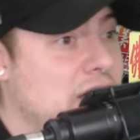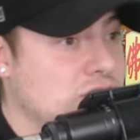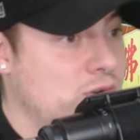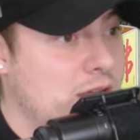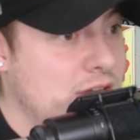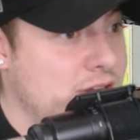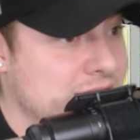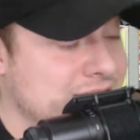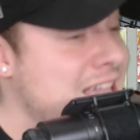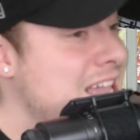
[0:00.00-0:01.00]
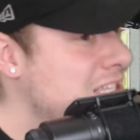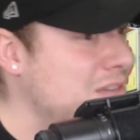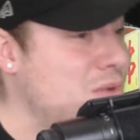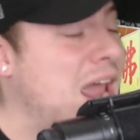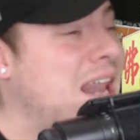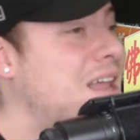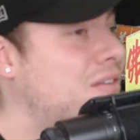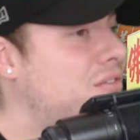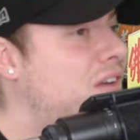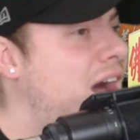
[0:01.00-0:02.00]
how scary it is. We had like a
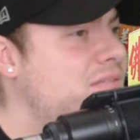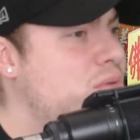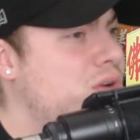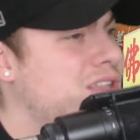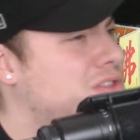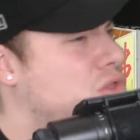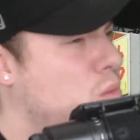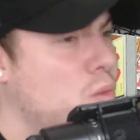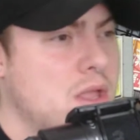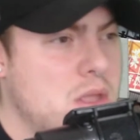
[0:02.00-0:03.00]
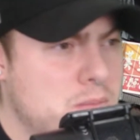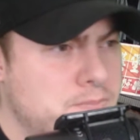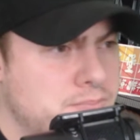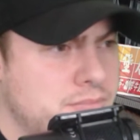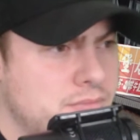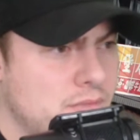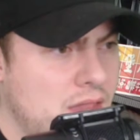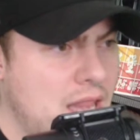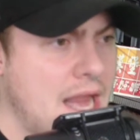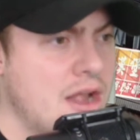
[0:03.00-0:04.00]
5.3
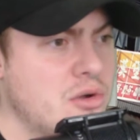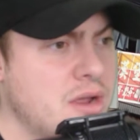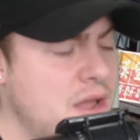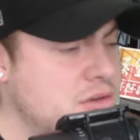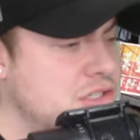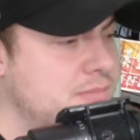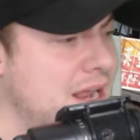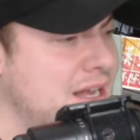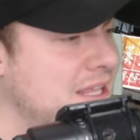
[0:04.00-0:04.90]
in Okinawa, Japan